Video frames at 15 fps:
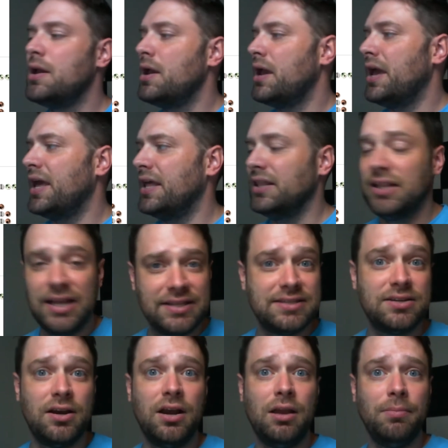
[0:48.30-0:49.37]
And let's
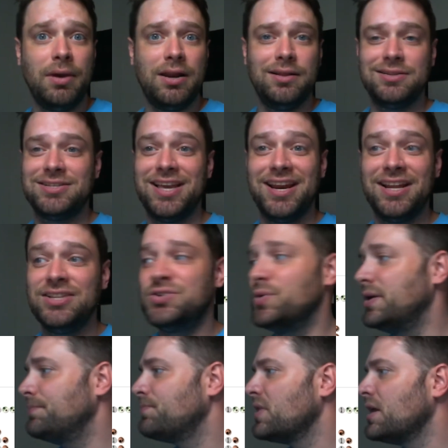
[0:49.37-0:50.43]
talk about it. Let's get into
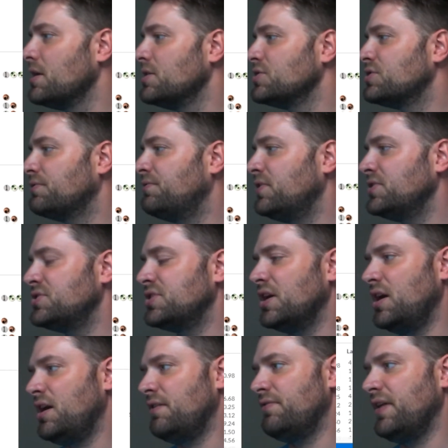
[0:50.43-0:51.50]
it. So first
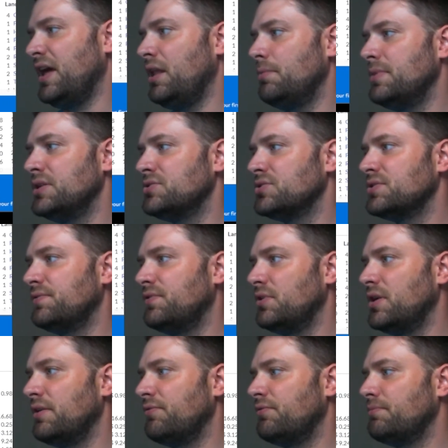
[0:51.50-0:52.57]
off, elementals, if you're
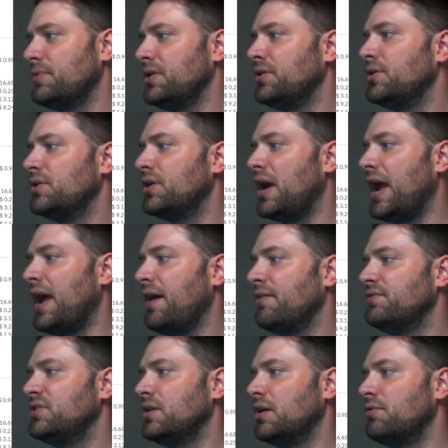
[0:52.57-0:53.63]
not familiar, have
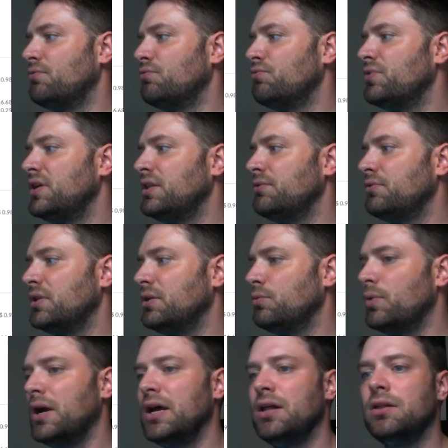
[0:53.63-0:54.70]
done really
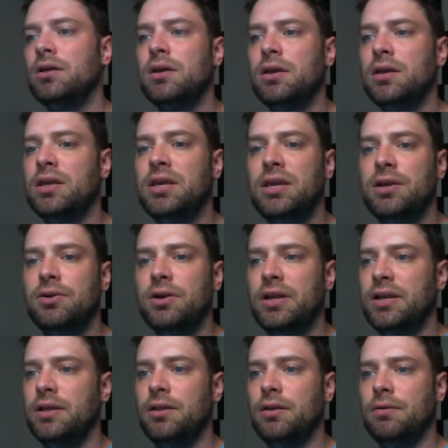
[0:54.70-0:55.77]
well here
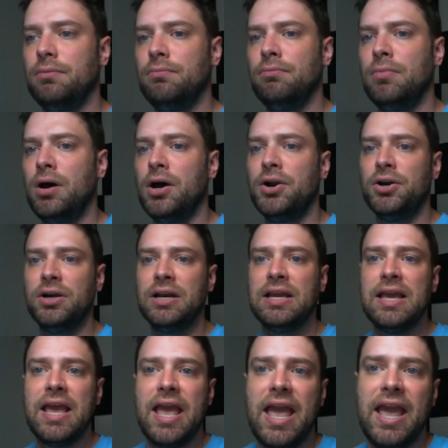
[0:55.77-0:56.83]
in Modern,
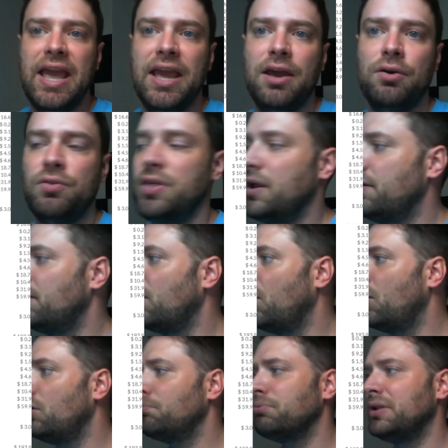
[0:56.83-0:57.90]
and they're
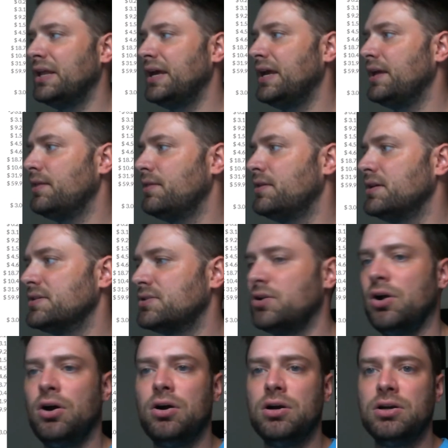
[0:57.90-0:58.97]
all playing this
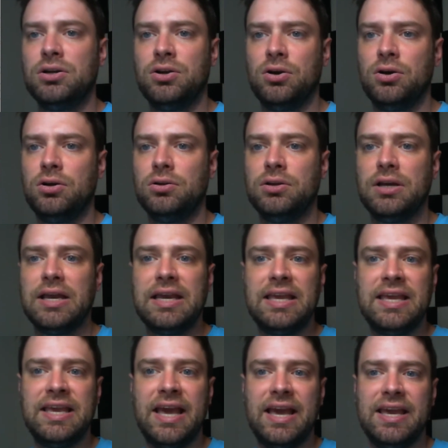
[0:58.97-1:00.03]
card called
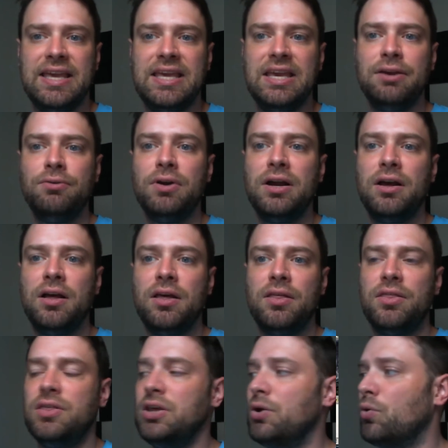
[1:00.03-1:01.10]
Kahira
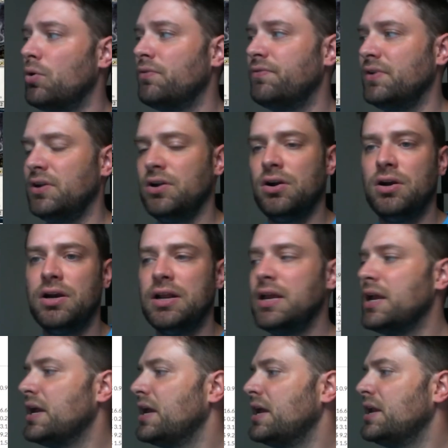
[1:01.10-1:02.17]
the Orphan Guard.
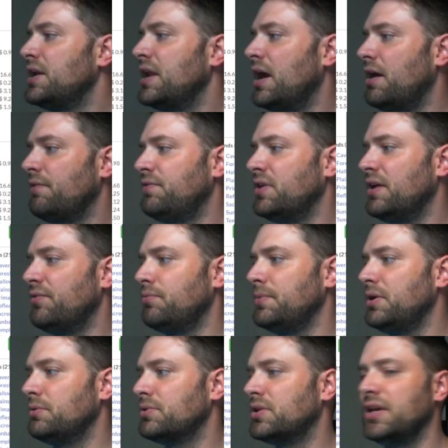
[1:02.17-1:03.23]
Now, if you're not
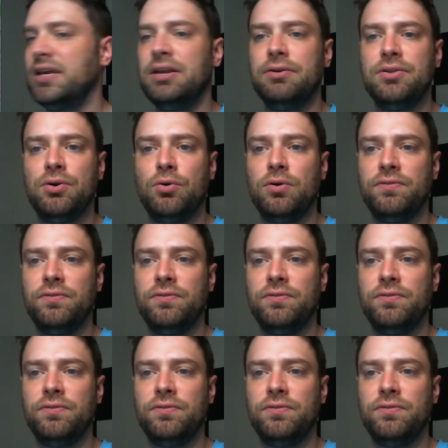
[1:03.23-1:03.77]
familiar with Kahira the Orphan